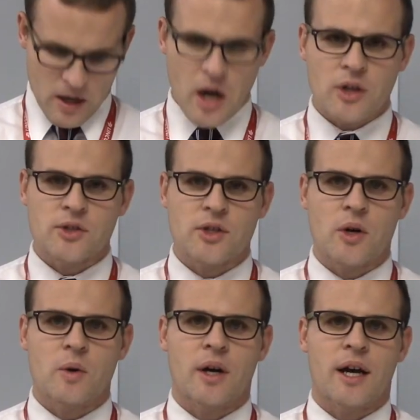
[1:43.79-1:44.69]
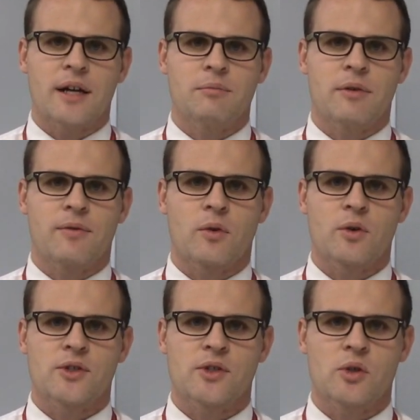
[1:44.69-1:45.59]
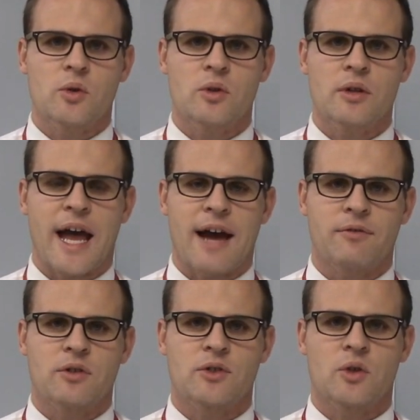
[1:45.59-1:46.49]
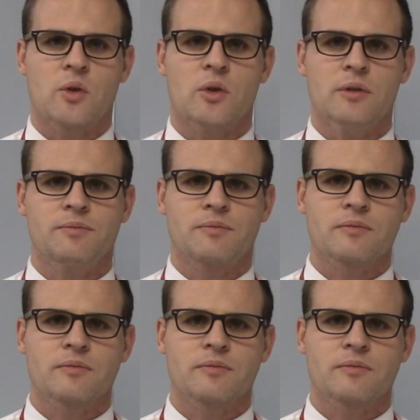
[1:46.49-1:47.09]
Also, uh, before school, after school,